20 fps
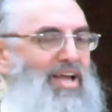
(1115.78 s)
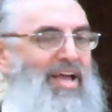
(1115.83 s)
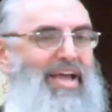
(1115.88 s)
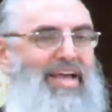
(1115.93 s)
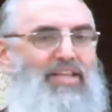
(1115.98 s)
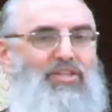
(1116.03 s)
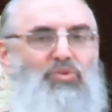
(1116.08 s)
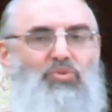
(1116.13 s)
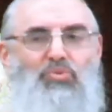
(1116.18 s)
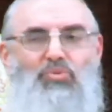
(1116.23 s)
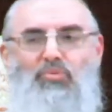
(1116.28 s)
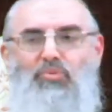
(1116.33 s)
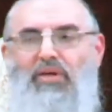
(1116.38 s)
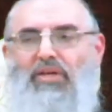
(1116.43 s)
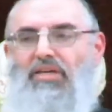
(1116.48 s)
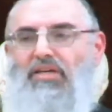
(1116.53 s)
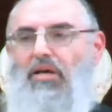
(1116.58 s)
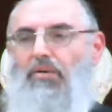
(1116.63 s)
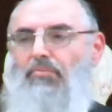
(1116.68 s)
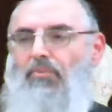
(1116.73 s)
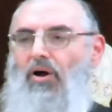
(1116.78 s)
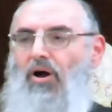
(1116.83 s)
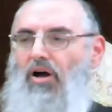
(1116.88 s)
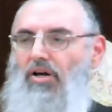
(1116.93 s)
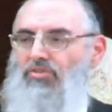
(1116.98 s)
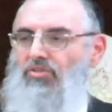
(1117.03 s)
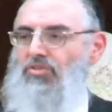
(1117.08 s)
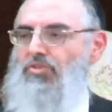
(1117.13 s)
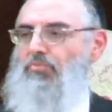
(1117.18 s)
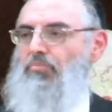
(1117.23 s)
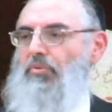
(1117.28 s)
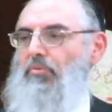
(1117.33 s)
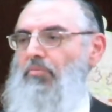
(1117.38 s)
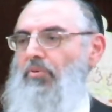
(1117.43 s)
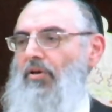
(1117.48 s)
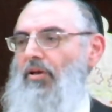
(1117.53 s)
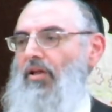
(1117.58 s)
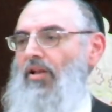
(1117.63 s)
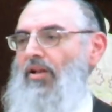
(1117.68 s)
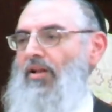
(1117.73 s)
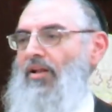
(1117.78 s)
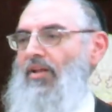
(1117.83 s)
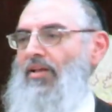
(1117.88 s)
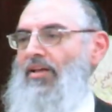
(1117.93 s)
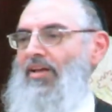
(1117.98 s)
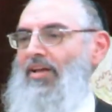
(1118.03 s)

and to wake up other people,